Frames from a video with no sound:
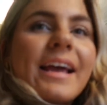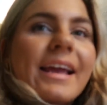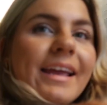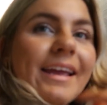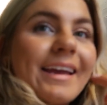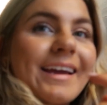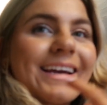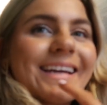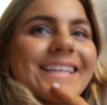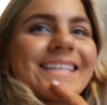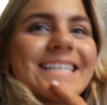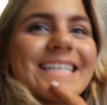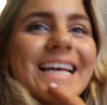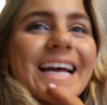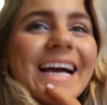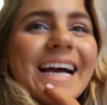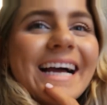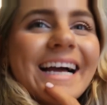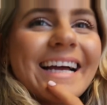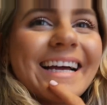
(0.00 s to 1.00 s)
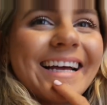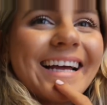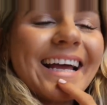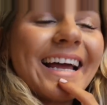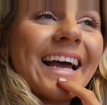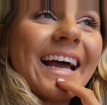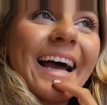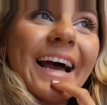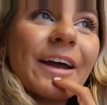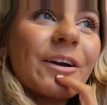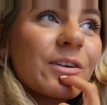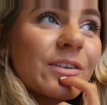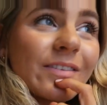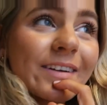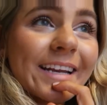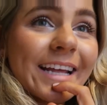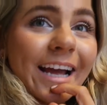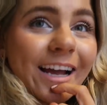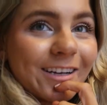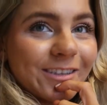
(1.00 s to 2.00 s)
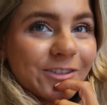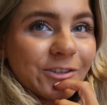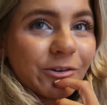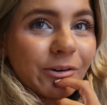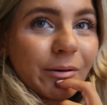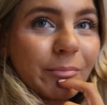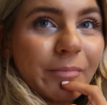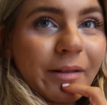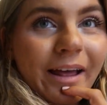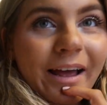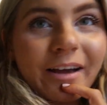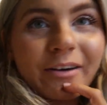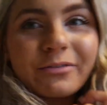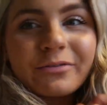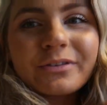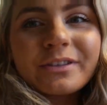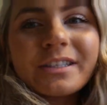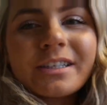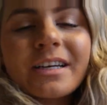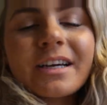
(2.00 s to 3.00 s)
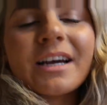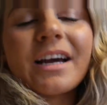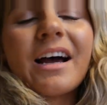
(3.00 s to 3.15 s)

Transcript: and I don't have any ice cream left.